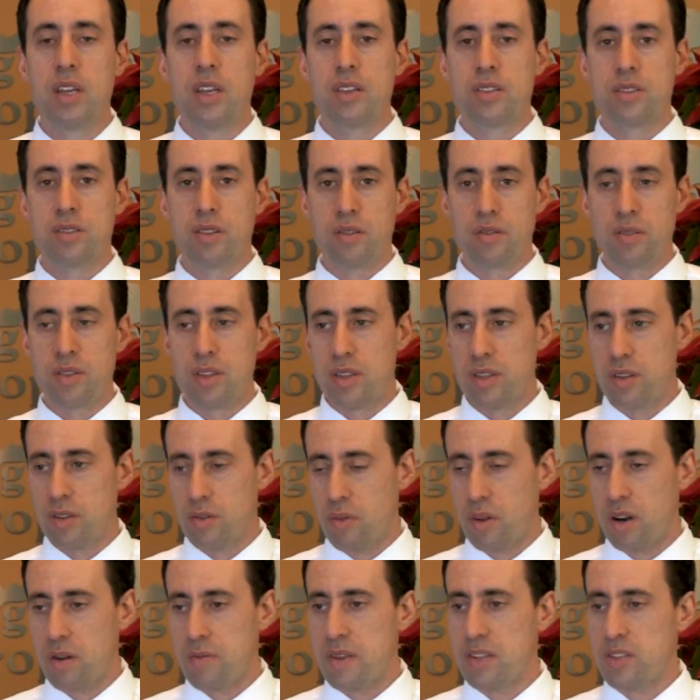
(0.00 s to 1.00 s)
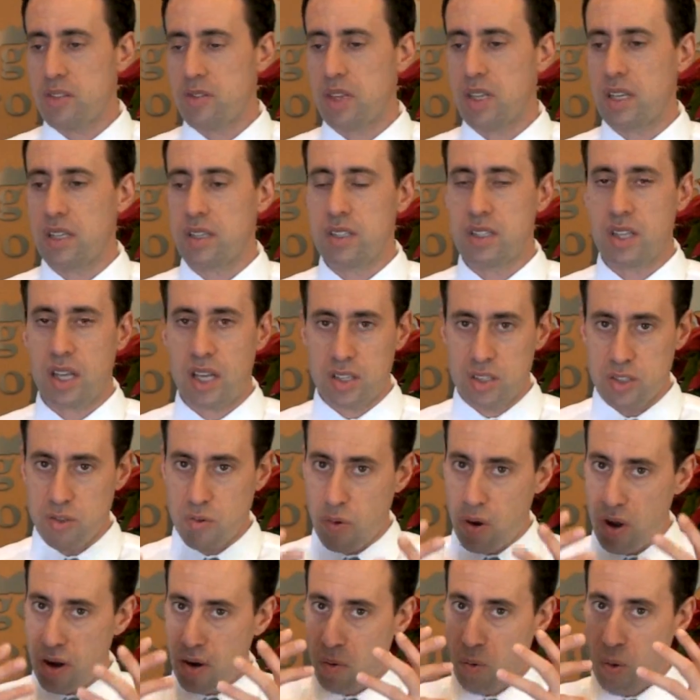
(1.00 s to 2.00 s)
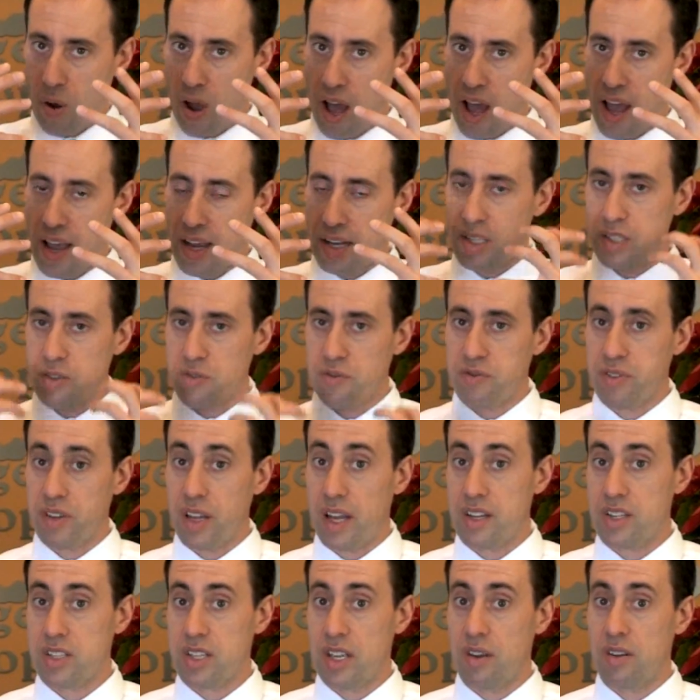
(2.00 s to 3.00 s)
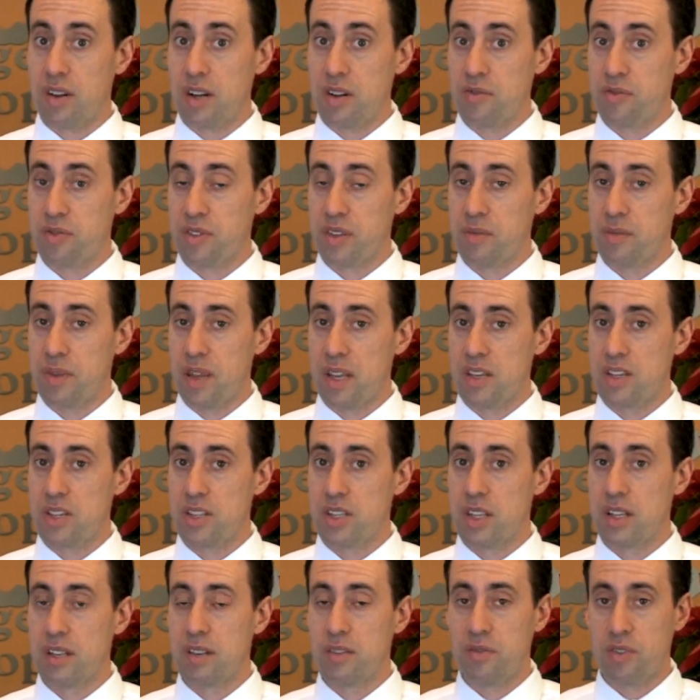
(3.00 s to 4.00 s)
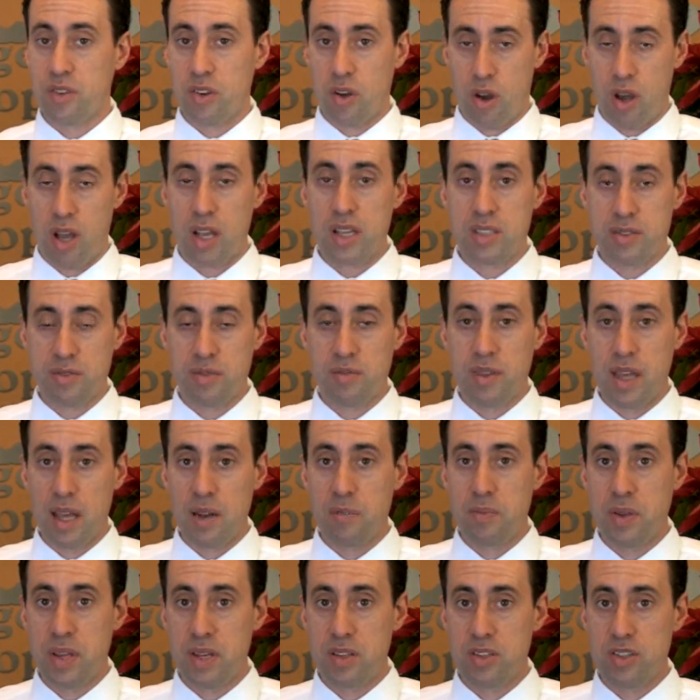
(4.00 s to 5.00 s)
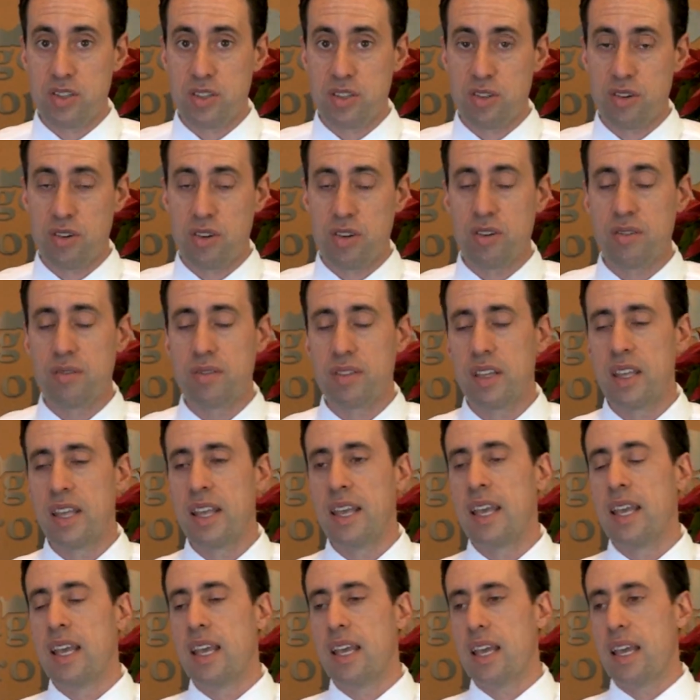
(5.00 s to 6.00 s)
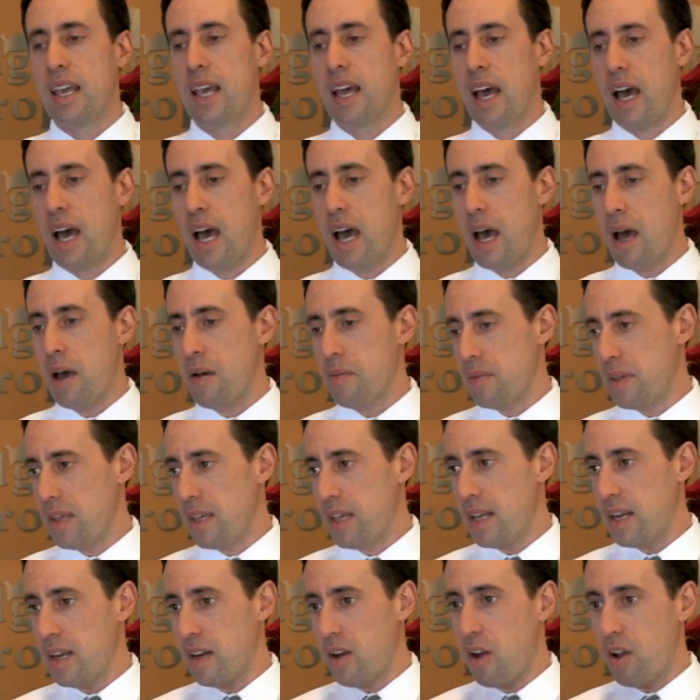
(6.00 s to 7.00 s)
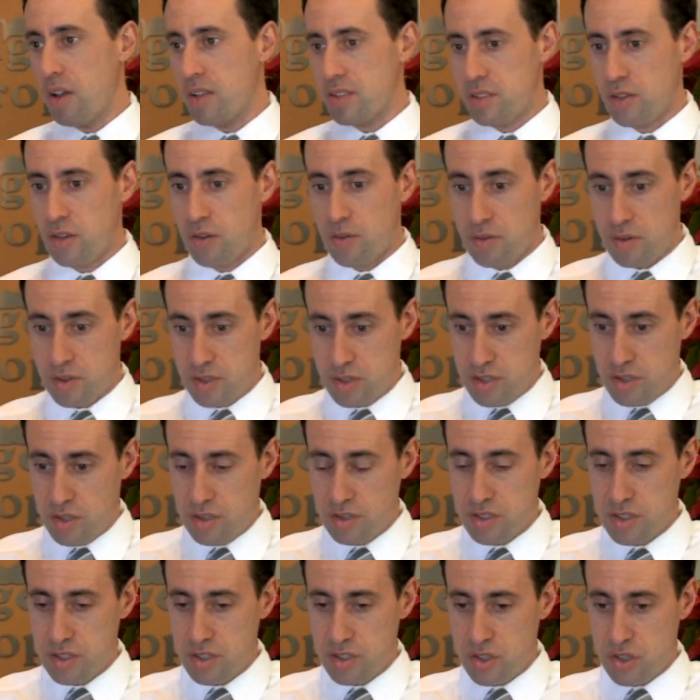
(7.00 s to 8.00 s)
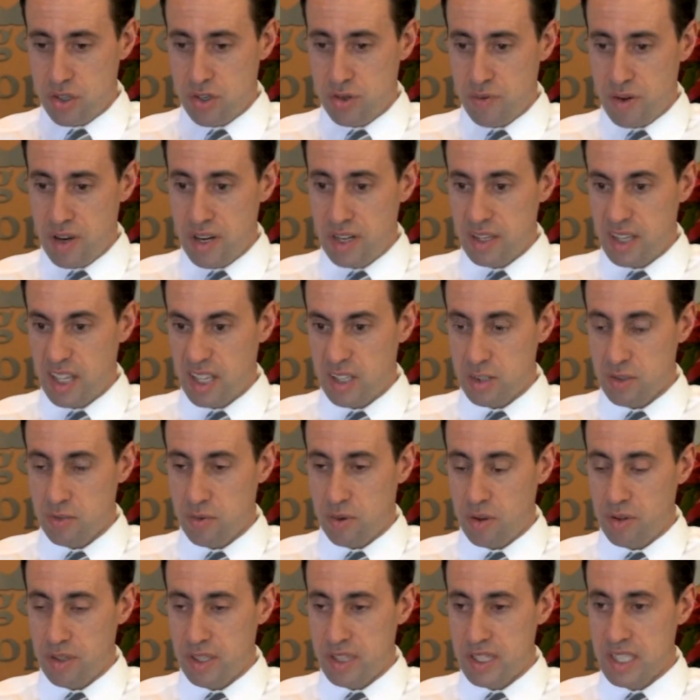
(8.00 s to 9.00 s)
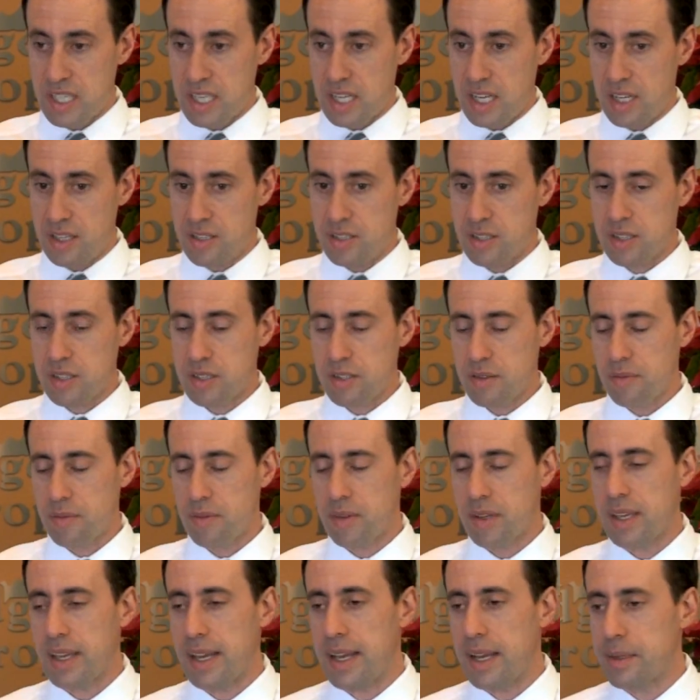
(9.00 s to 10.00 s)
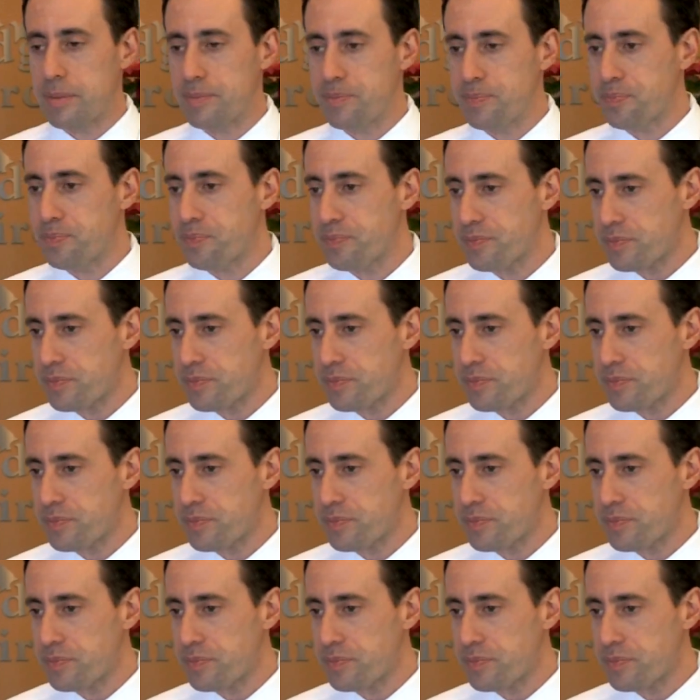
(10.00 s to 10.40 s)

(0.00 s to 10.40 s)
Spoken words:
So you want to be drinking tons of water. Why? To flush out inflammation caused from that pinched nerve. And it also starts to shrink that swollen disc. Okay?